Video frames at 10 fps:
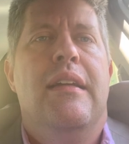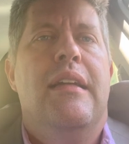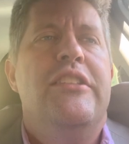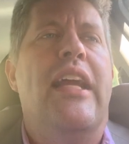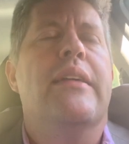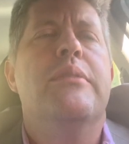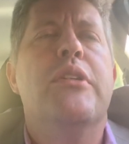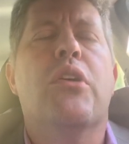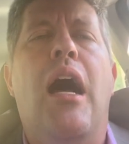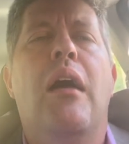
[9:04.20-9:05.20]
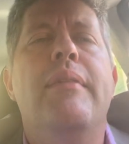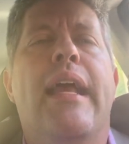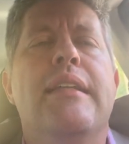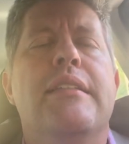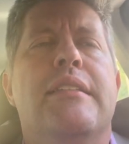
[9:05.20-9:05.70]
Jacob deGrom
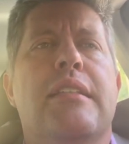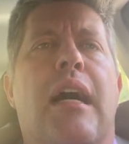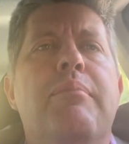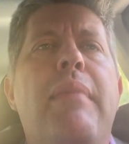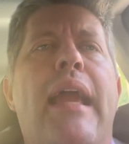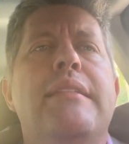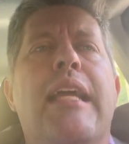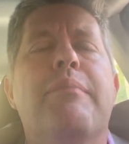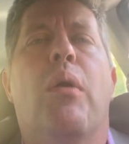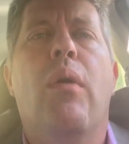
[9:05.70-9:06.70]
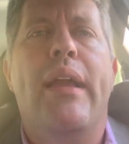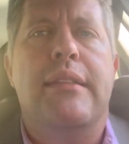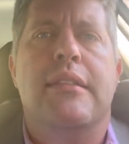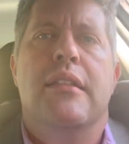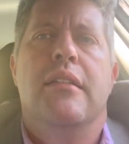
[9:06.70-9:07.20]
is amazing at
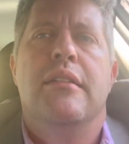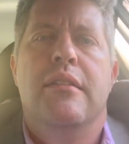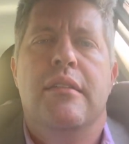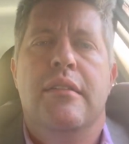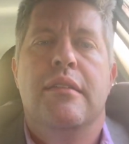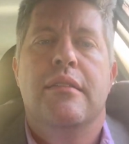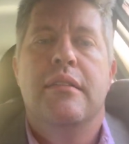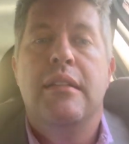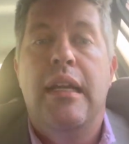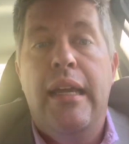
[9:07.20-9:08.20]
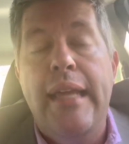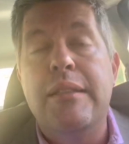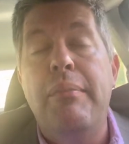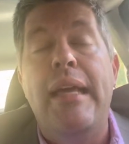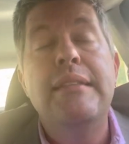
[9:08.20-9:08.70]
points. He's
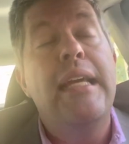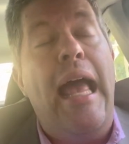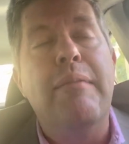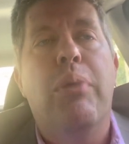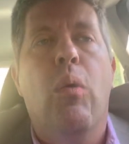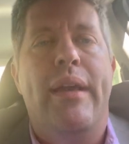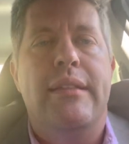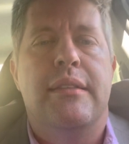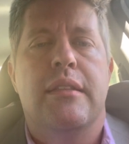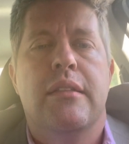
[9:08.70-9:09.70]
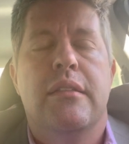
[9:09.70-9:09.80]
amazing at points.